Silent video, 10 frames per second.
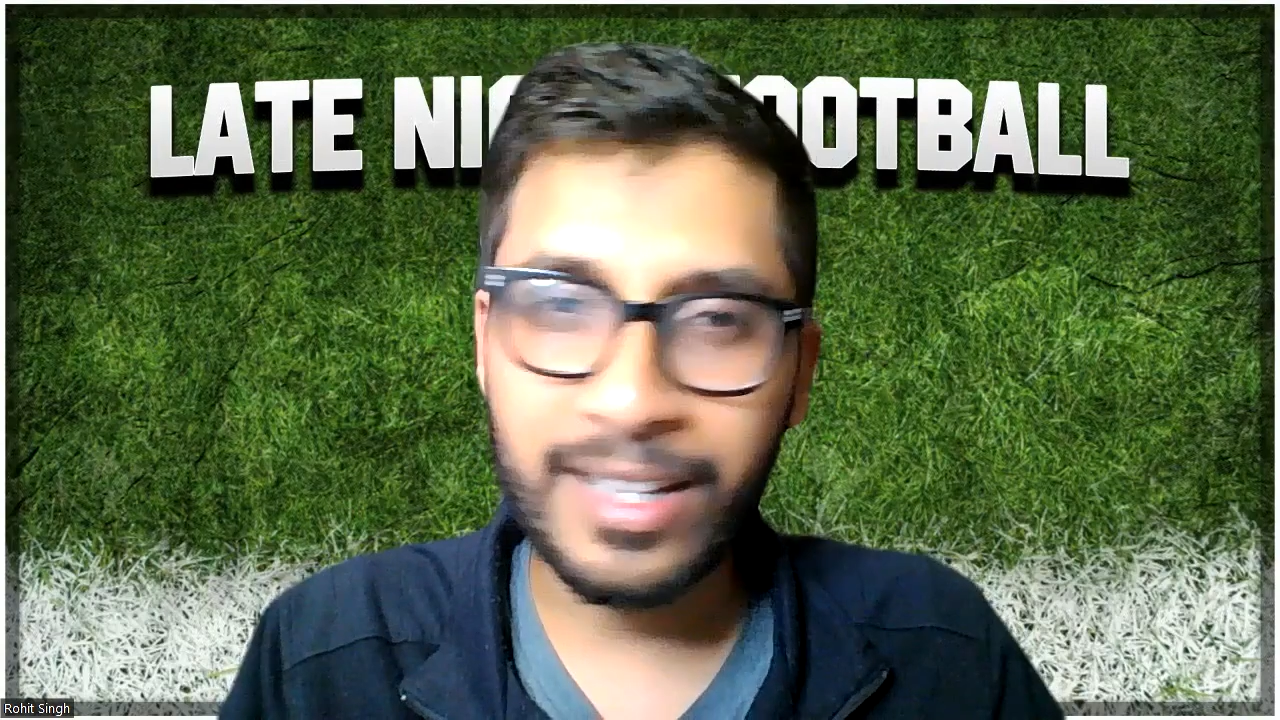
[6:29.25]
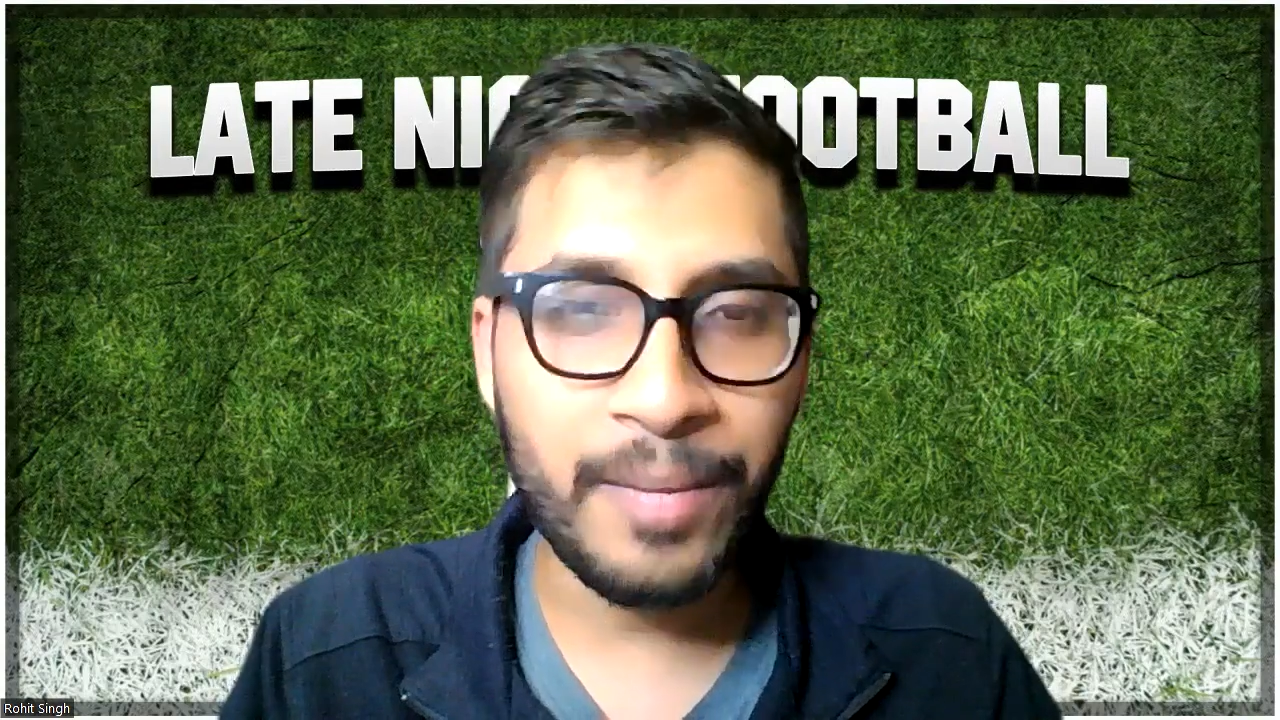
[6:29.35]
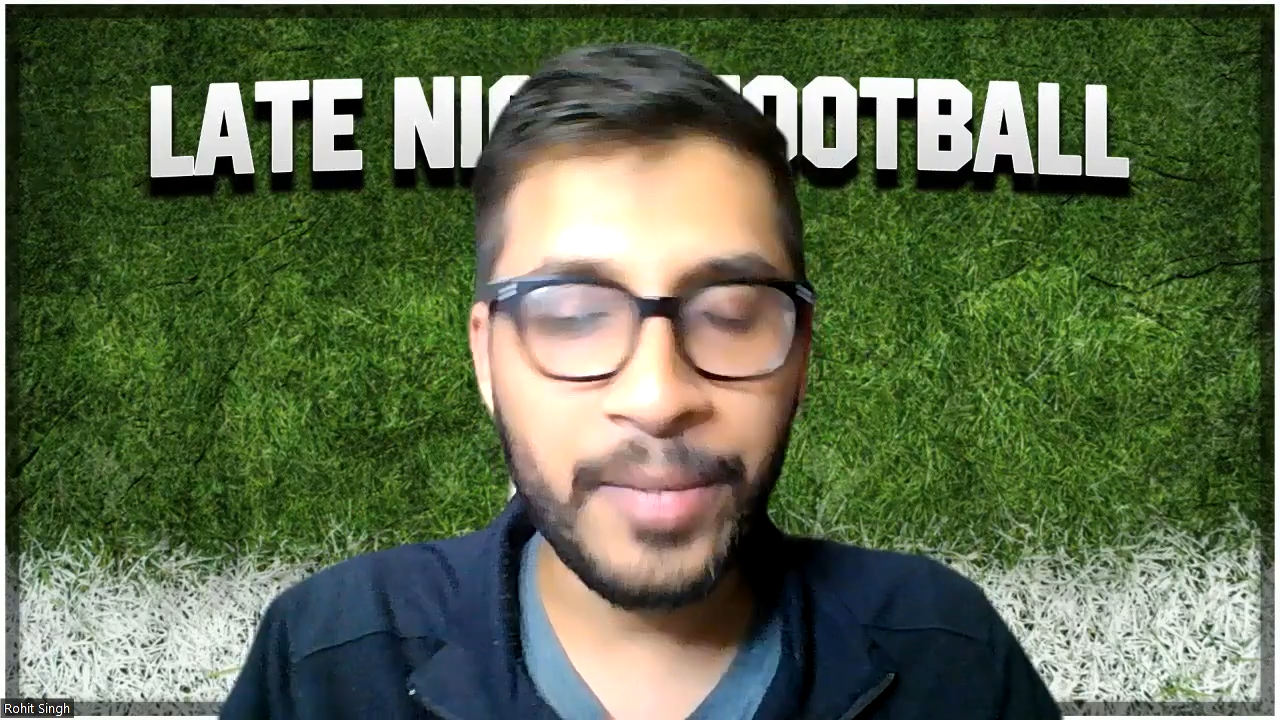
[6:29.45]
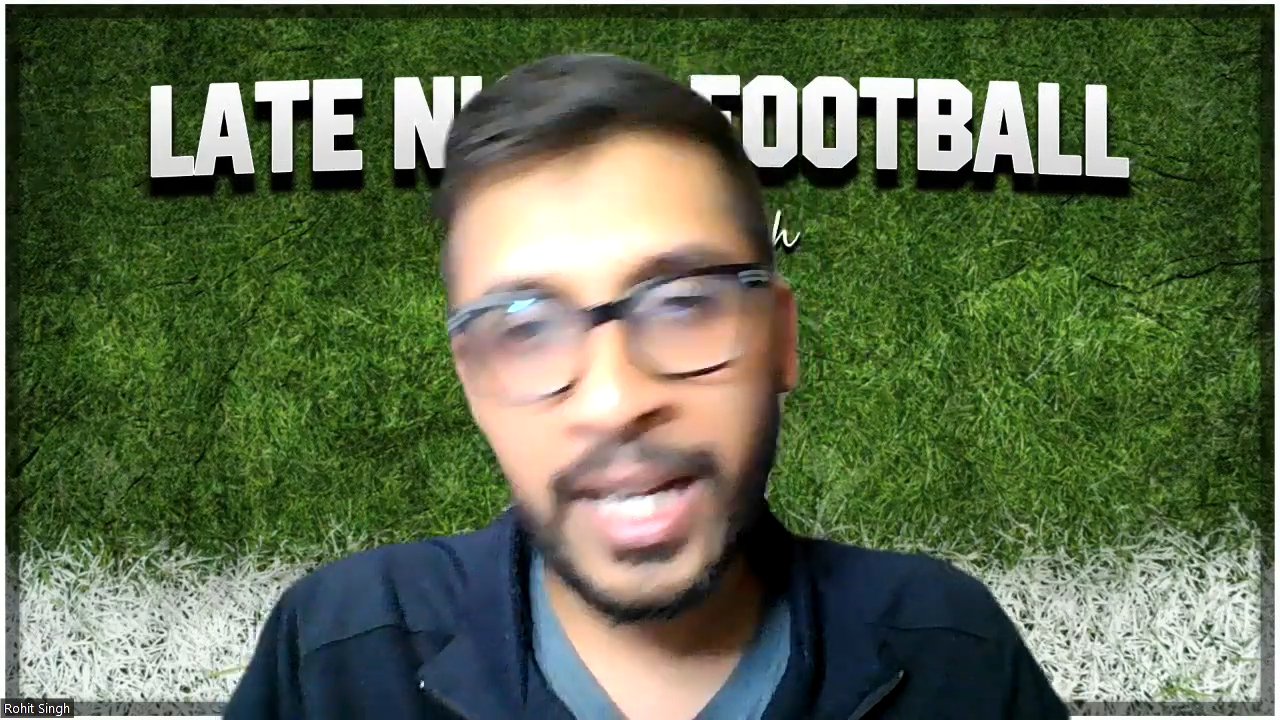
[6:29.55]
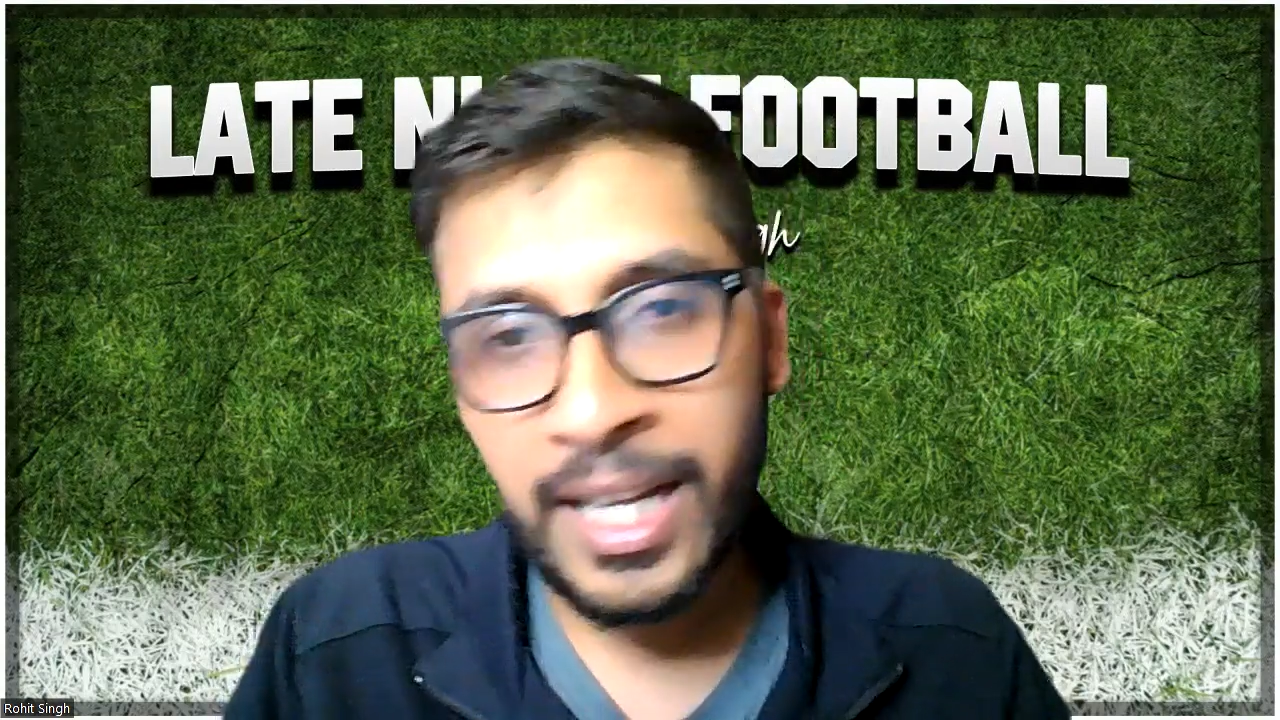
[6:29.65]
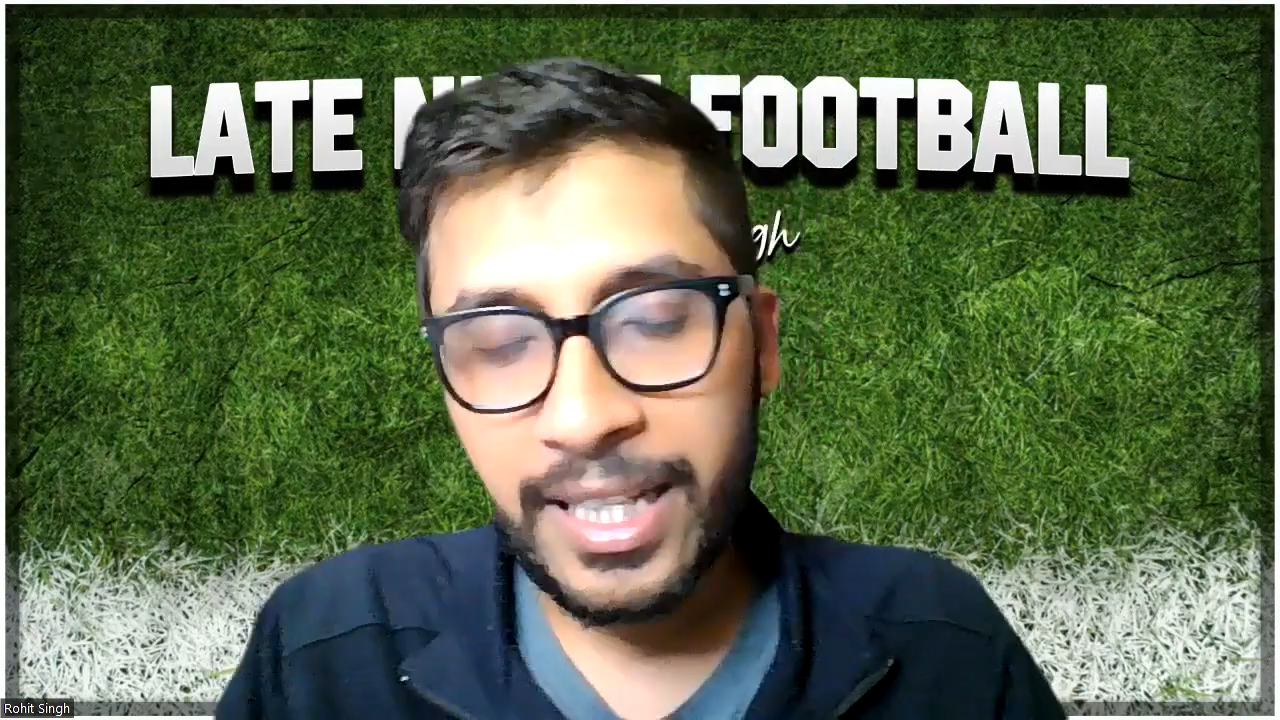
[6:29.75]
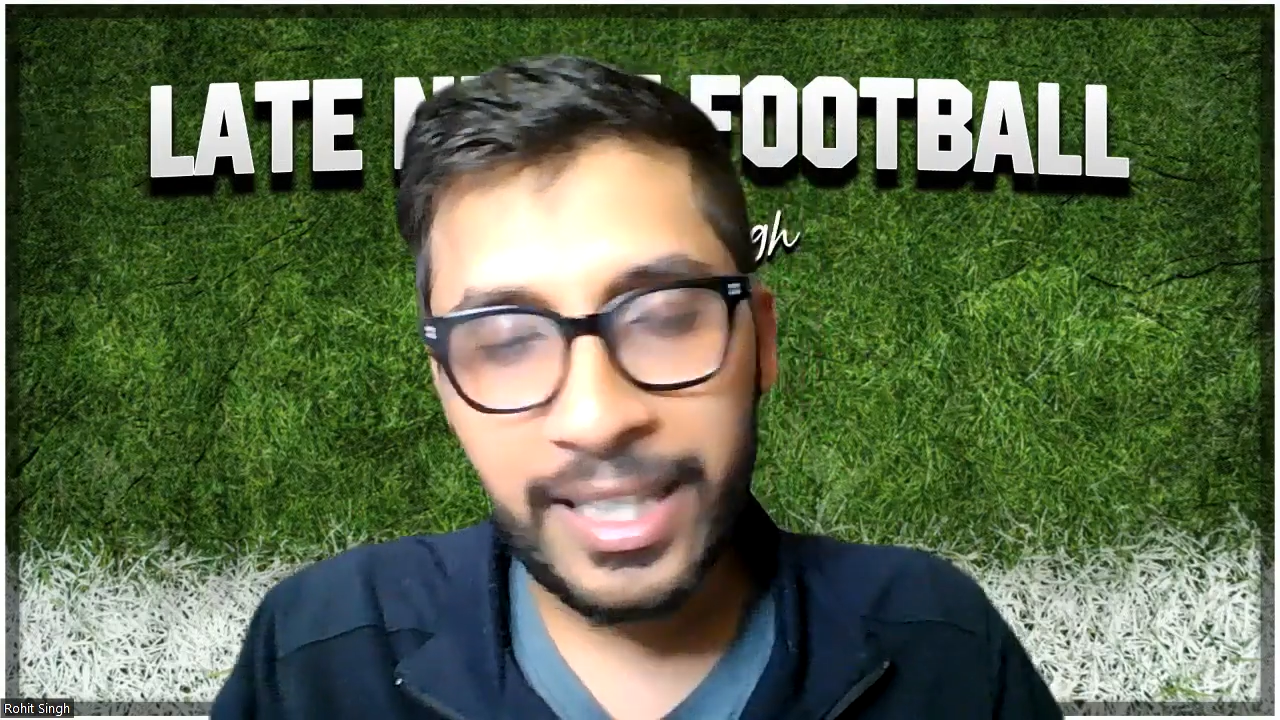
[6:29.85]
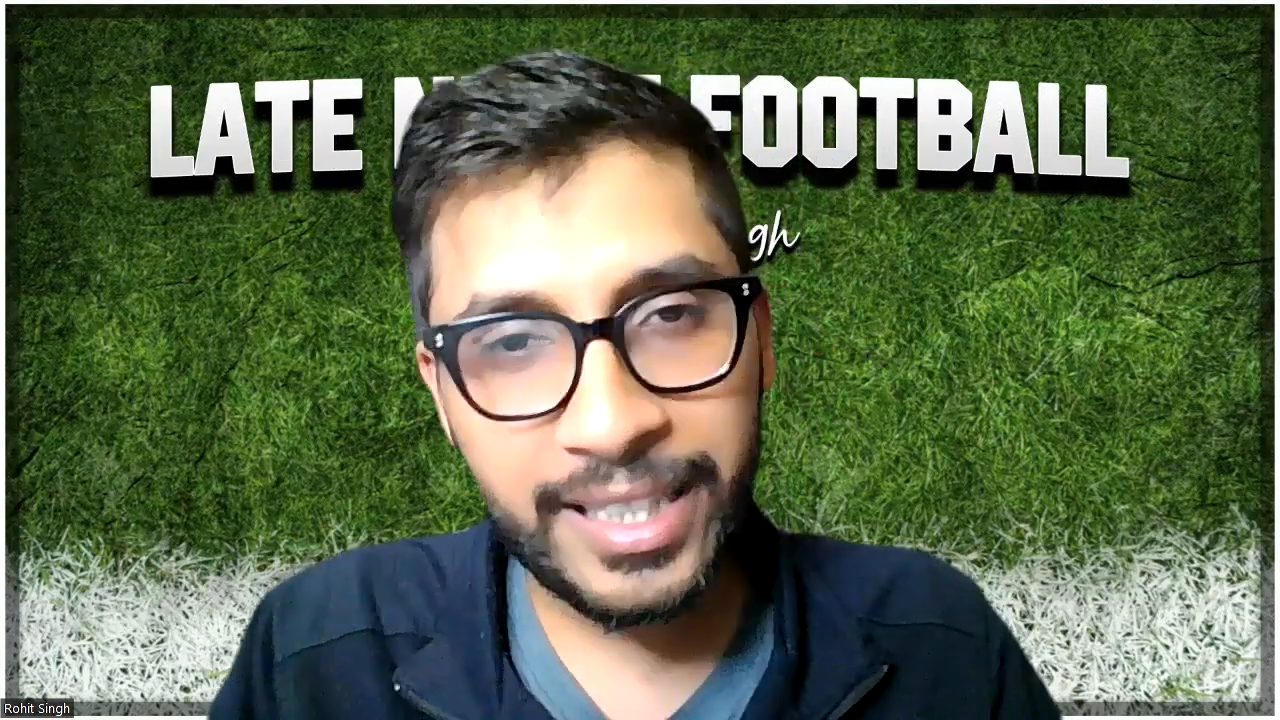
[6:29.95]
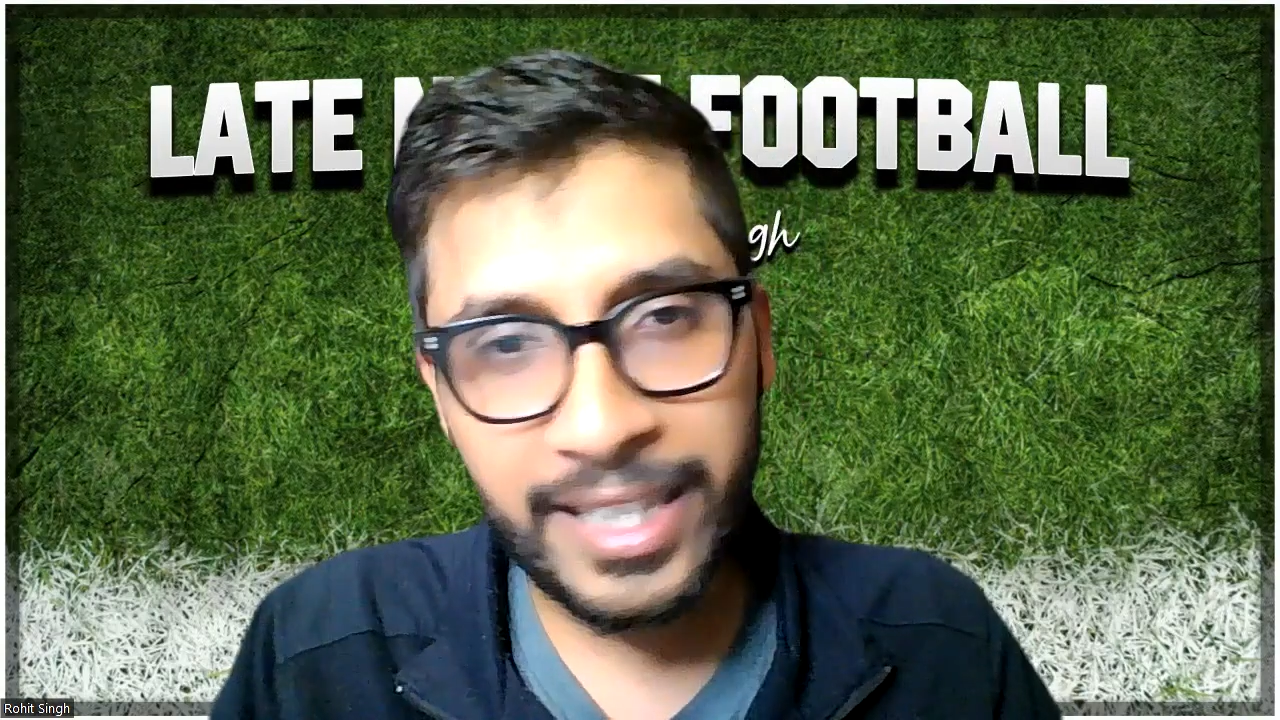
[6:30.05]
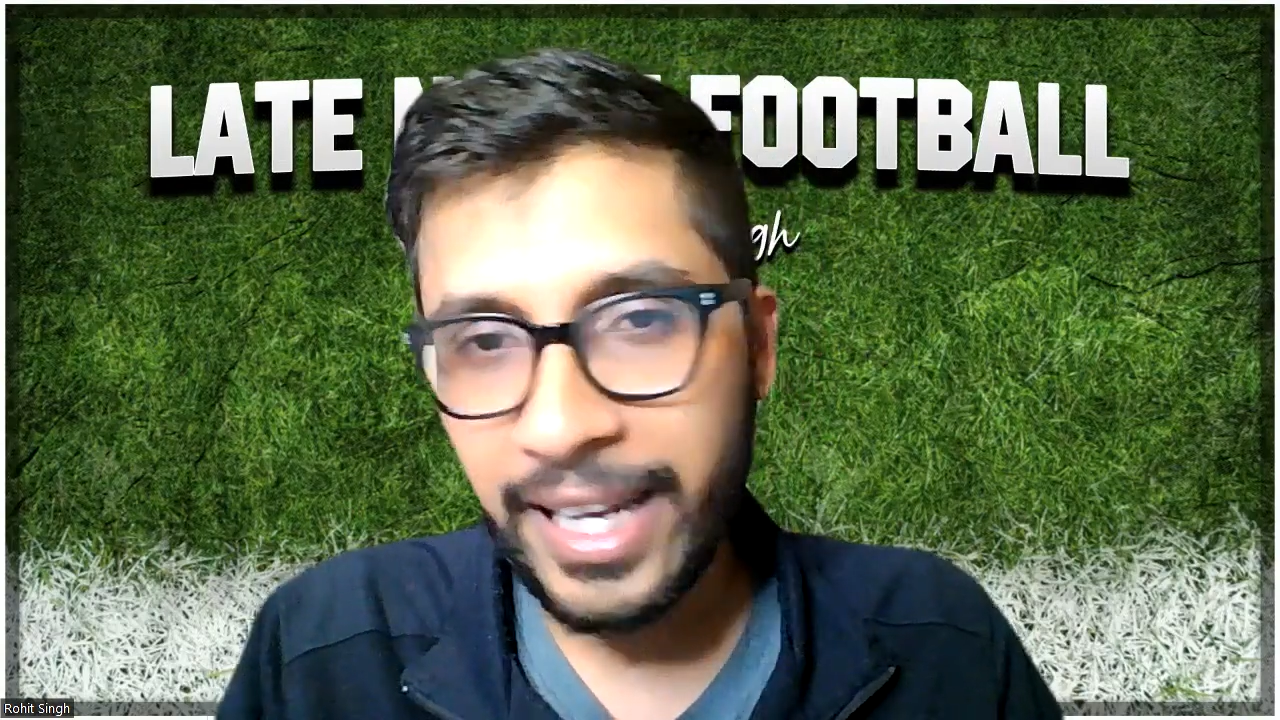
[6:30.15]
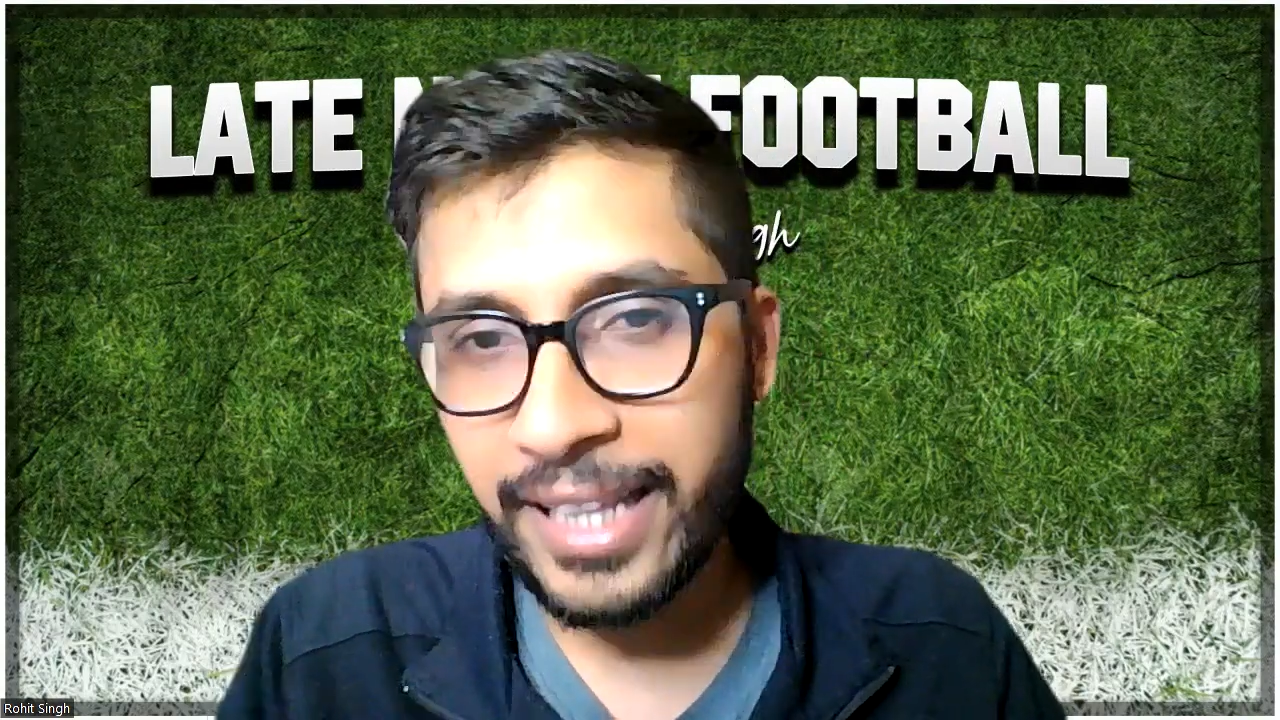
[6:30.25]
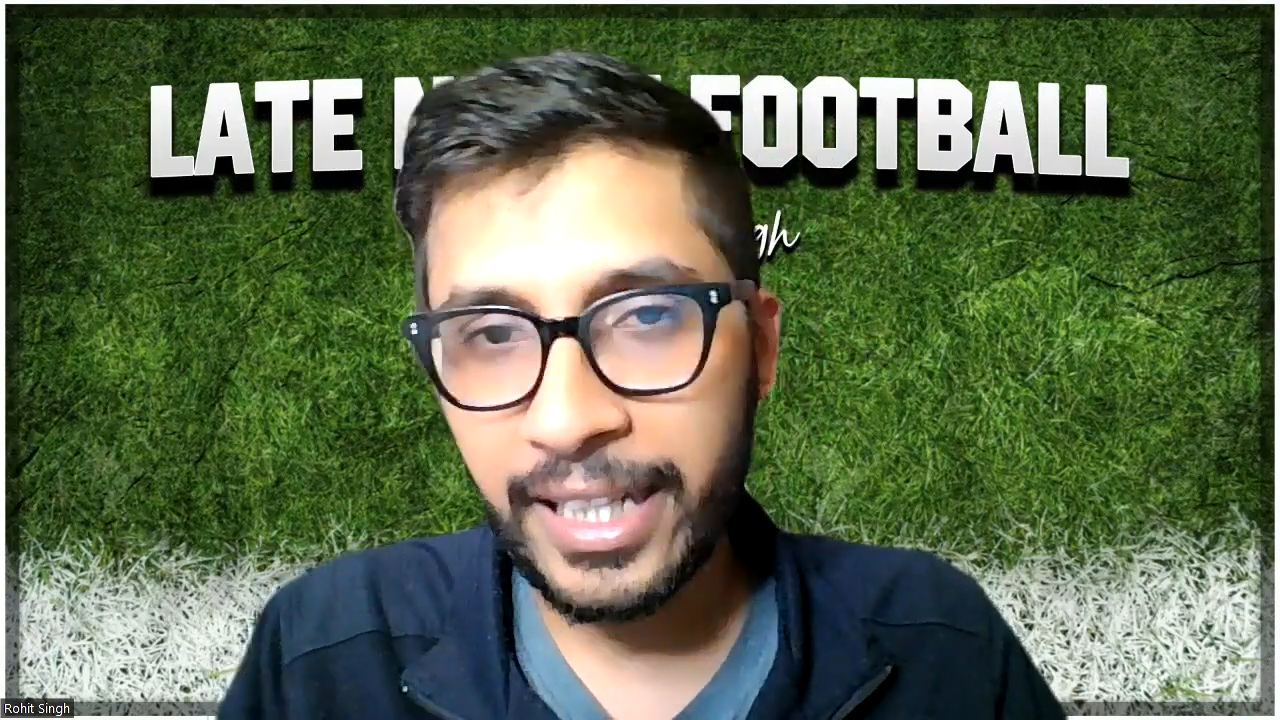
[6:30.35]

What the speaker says: I mean, again,